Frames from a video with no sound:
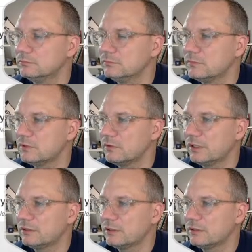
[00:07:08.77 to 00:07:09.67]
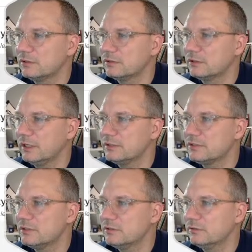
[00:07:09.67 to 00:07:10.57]
So when I click on
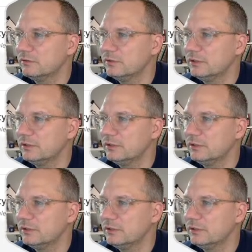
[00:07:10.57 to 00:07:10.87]
Gladstone,